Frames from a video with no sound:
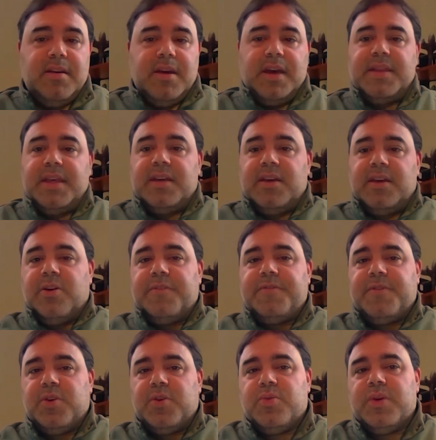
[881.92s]
I think if
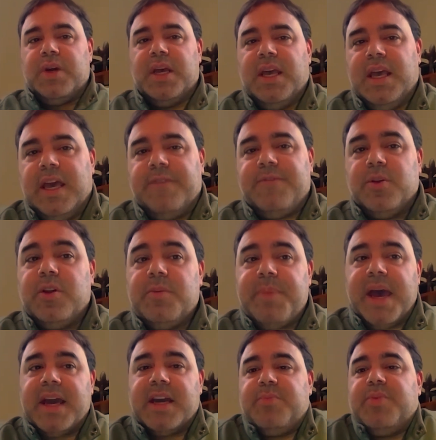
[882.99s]
you look
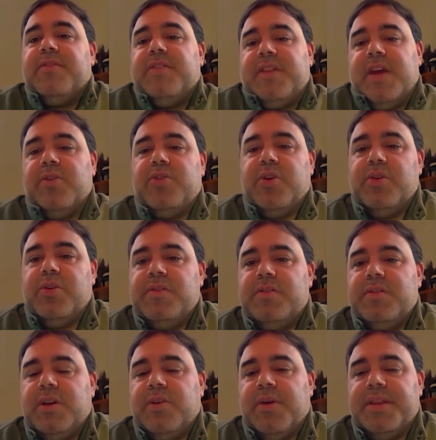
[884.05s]
back at previous
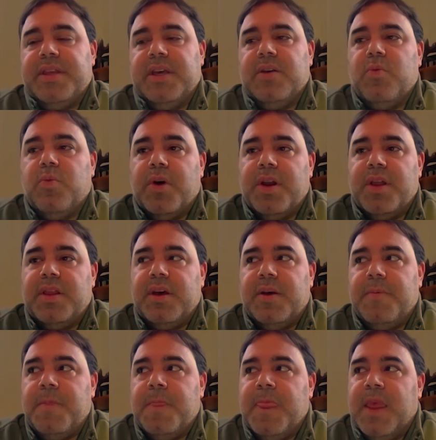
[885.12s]
downturns, I think one of
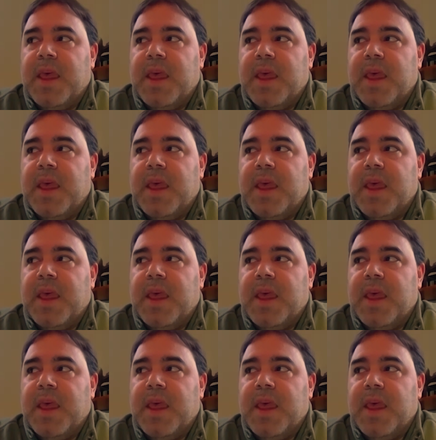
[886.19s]
the